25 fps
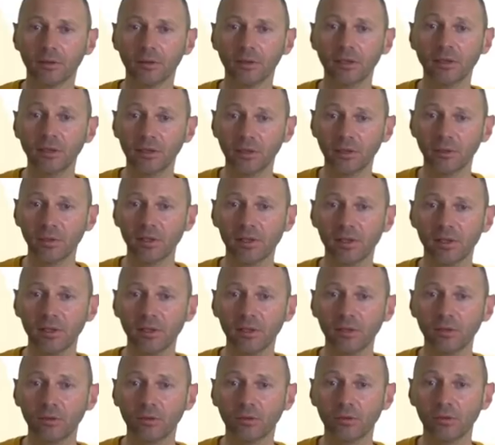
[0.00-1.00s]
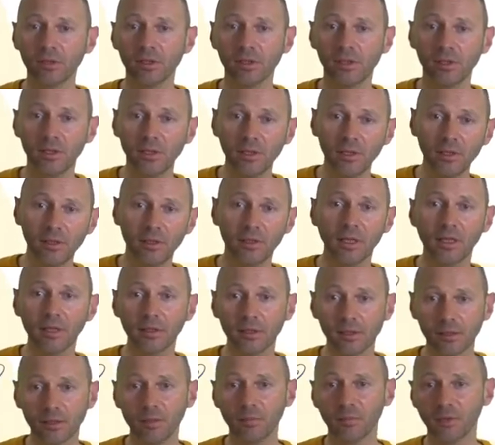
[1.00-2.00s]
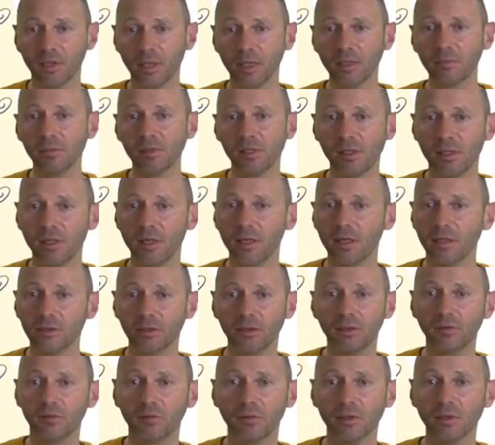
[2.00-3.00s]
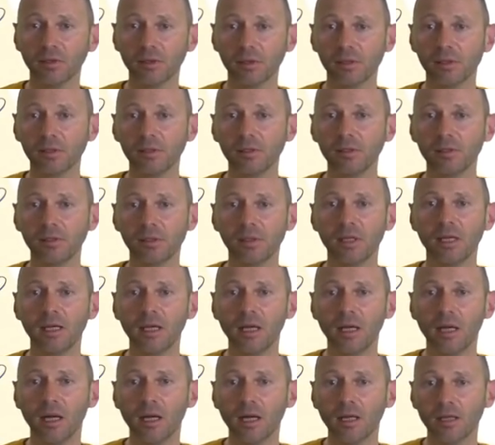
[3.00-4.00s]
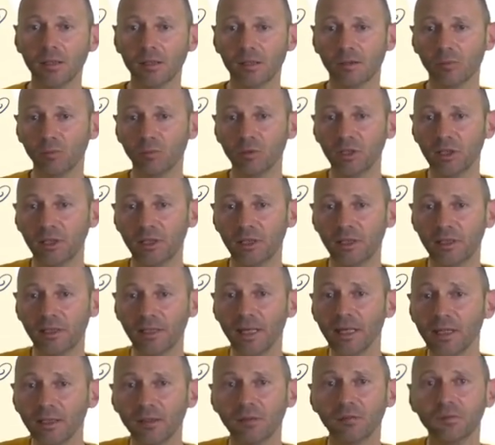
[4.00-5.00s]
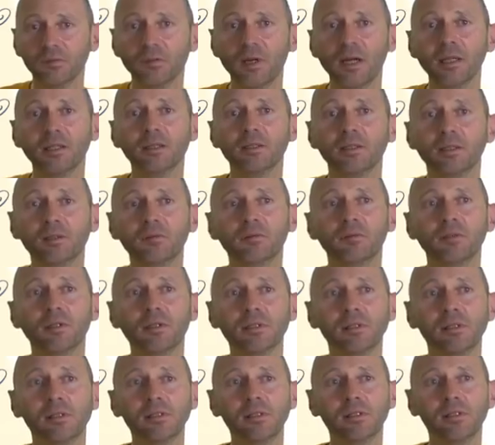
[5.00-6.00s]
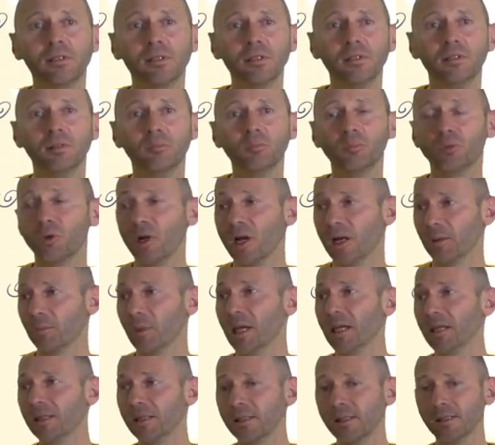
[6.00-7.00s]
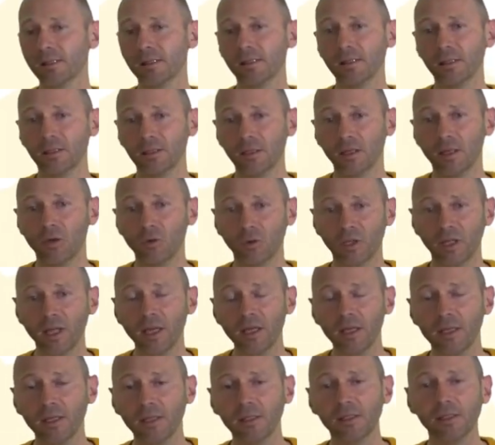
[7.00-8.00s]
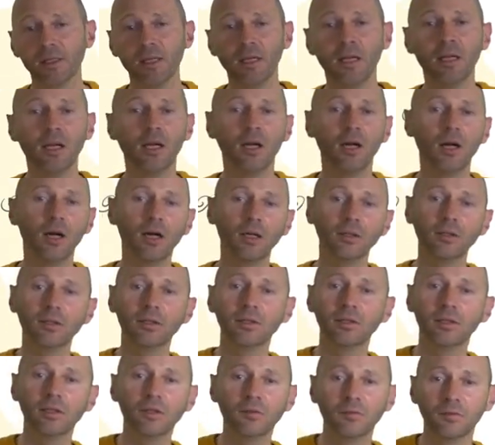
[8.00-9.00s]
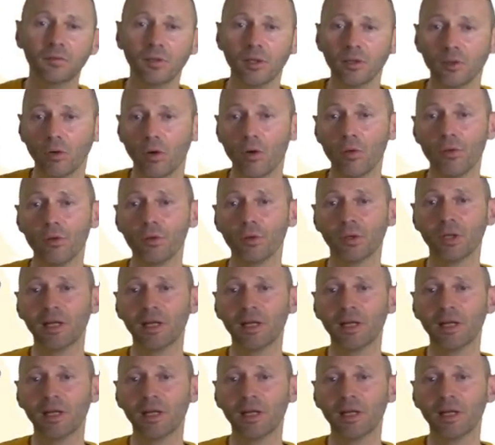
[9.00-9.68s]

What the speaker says: interesting to see that sometimes there are differences, as we can find differences in primates, in our case, and in different other